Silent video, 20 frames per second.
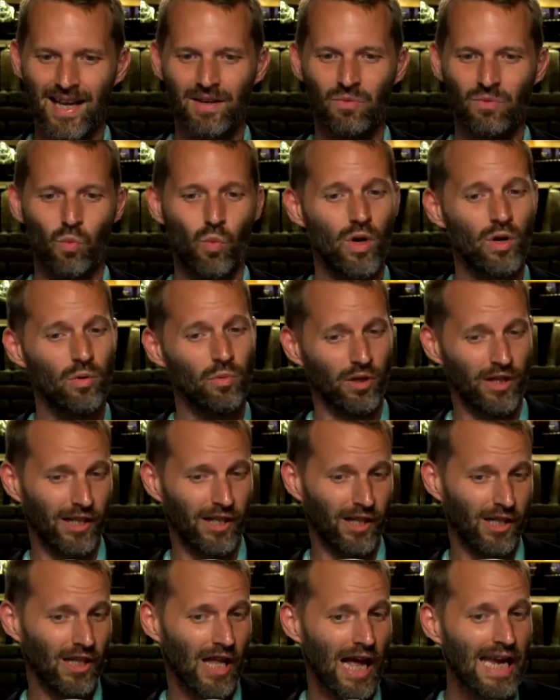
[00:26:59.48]
we would
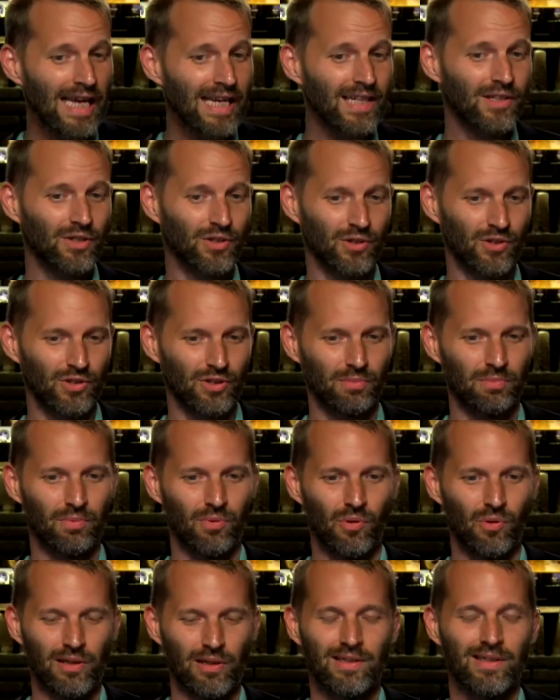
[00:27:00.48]
like to support.
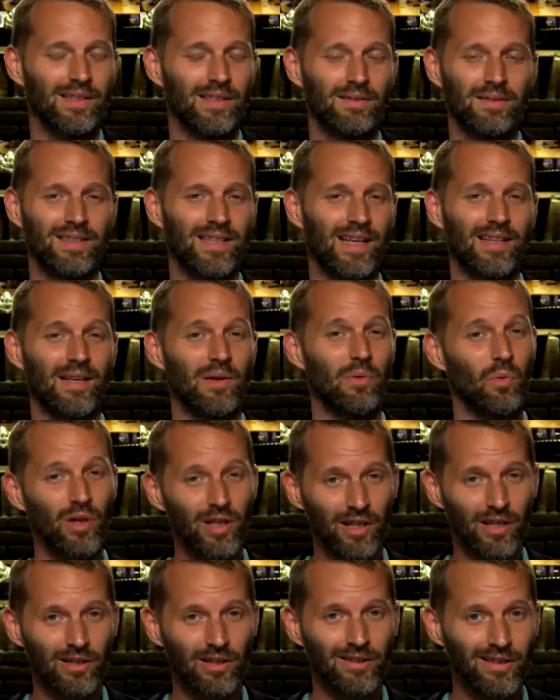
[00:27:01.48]
Didn't say they
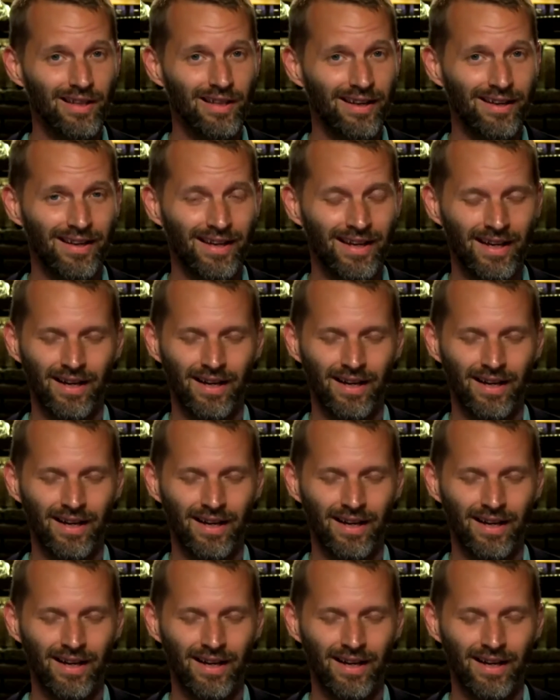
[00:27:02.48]
will. That's true.